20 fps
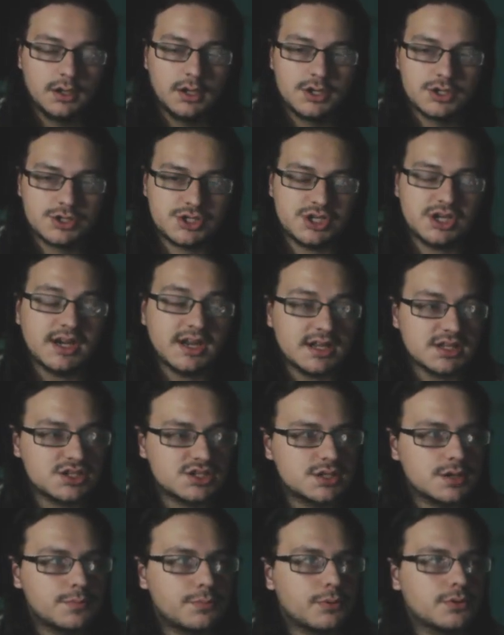She needs
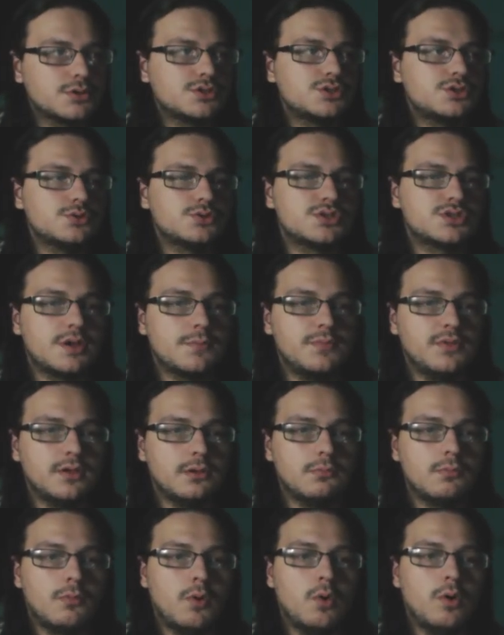to pursue something
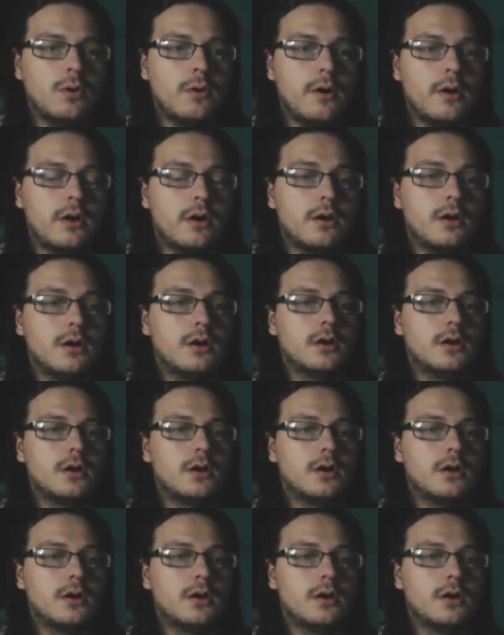more